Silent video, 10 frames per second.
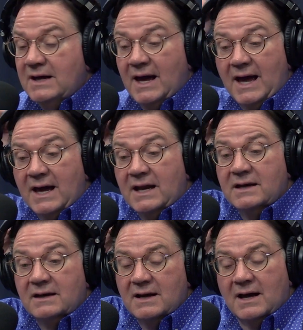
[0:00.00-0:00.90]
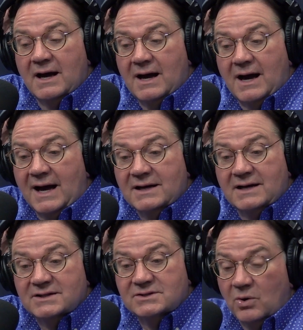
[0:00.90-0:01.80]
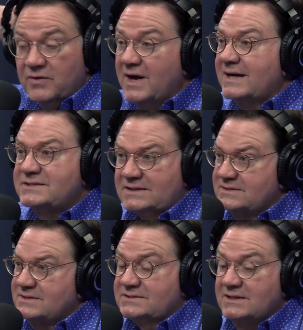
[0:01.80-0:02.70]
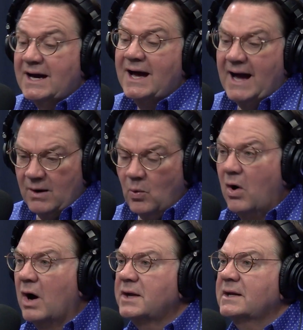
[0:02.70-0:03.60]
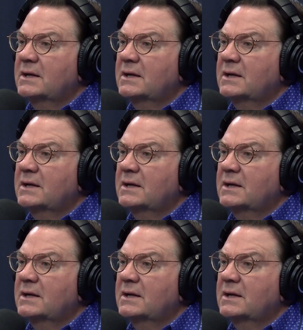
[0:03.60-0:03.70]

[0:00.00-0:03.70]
And I told the Isaacs, I said, I want